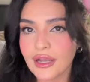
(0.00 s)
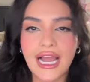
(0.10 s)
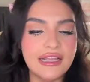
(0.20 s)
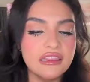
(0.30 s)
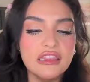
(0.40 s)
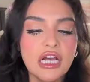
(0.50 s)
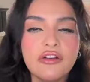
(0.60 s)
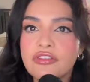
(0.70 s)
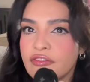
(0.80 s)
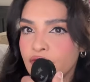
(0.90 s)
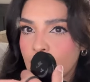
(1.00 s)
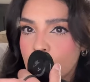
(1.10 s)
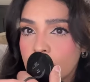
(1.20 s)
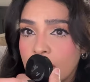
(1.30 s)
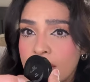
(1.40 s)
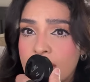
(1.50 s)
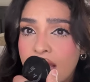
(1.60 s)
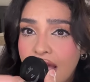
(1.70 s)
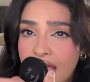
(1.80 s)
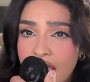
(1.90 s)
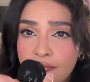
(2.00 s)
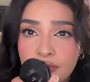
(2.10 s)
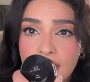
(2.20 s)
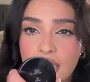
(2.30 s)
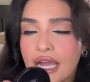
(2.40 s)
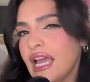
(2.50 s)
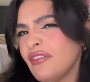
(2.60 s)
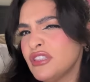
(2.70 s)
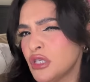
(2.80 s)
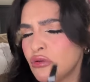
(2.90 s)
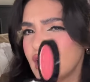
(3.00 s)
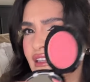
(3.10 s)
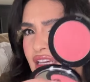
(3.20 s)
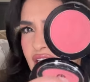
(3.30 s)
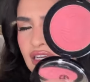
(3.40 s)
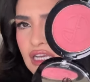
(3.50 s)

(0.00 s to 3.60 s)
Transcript: I love their formula. I have two, I think,